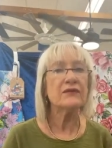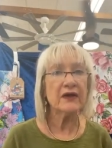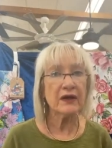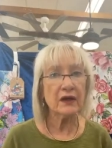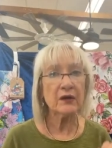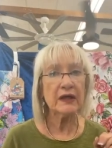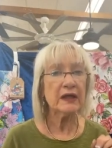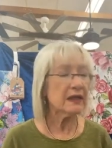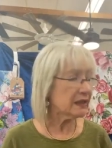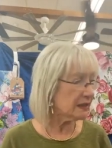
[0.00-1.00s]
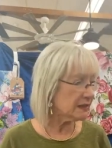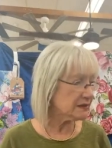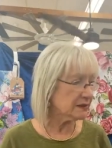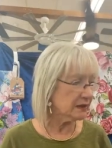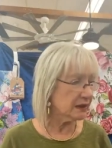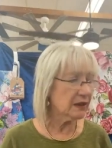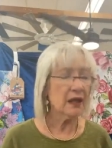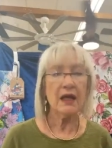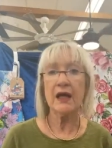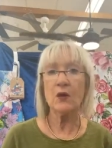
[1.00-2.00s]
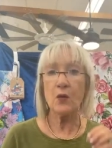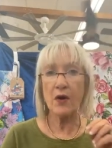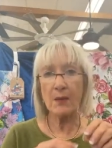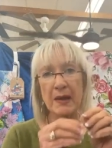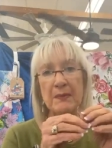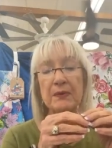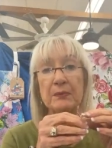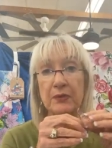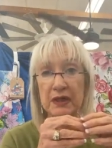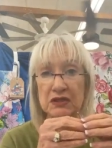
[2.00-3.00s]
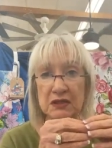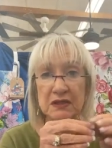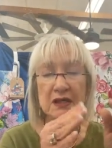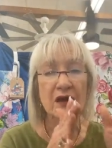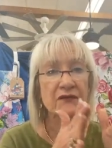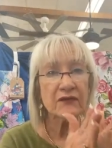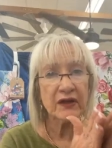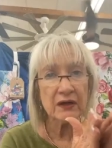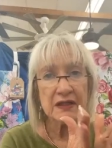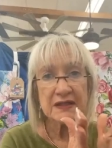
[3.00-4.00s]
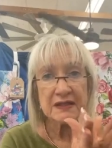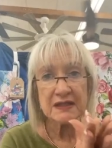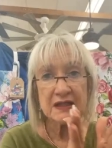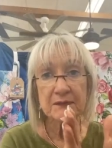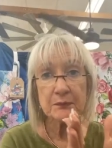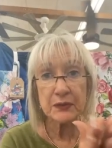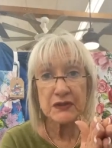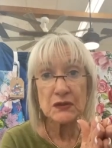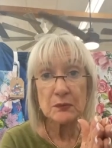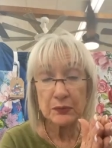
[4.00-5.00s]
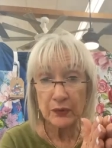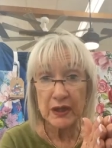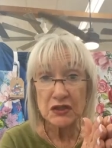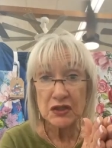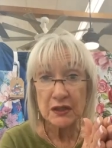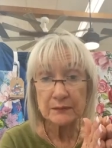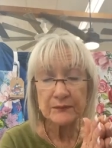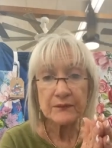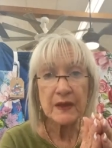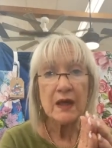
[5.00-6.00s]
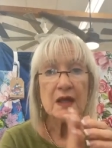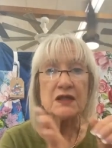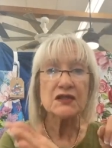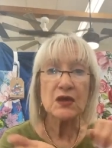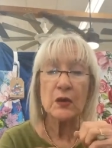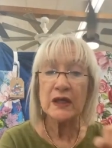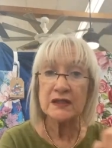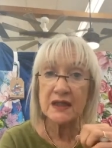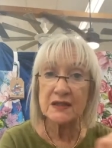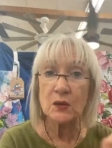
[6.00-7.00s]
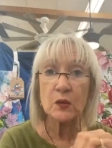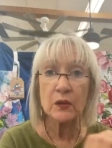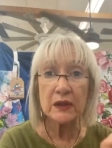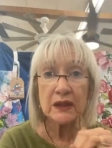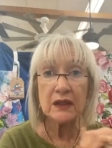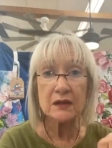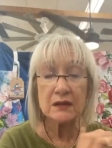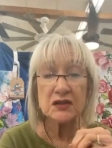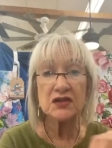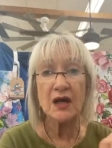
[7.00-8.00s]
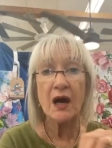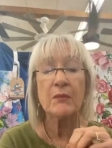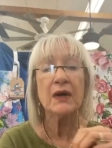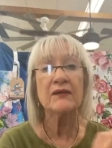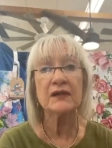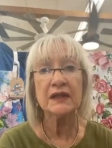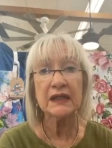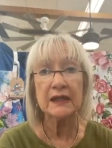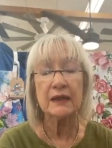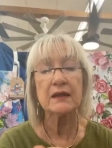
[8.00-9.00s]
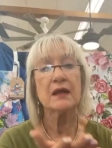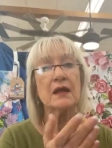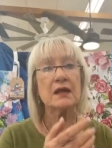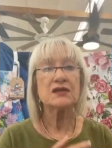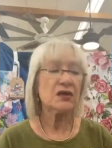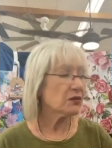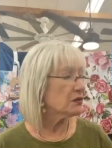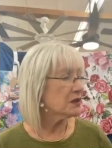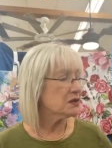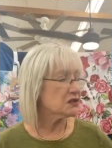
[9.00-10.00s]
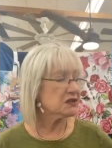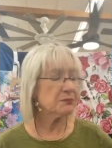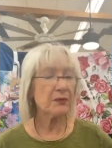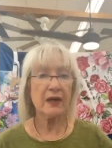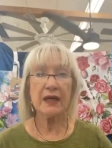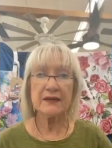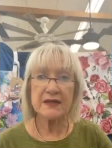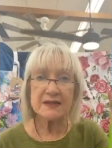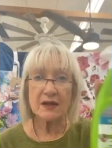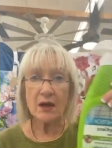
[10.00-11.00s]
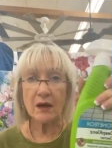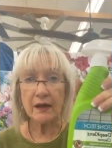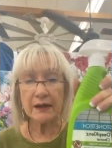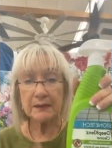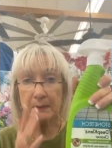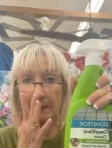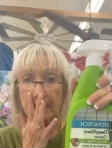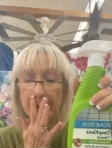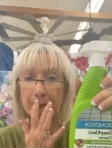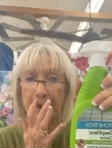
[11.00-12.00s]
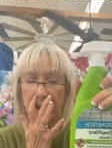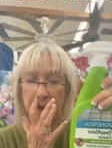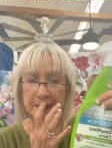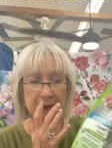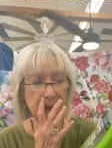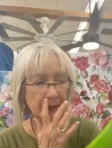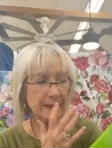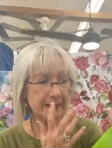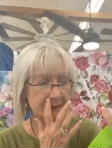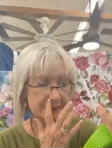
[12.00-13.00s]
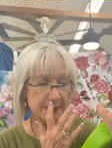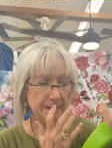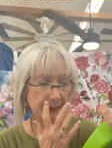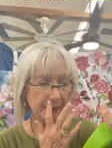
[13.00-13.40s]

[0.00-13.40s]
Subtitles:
very easily. And wallpaper brushes are very stiff bristle brush, and so it does a really good job of cleaning. So spray this on your deep cleanse,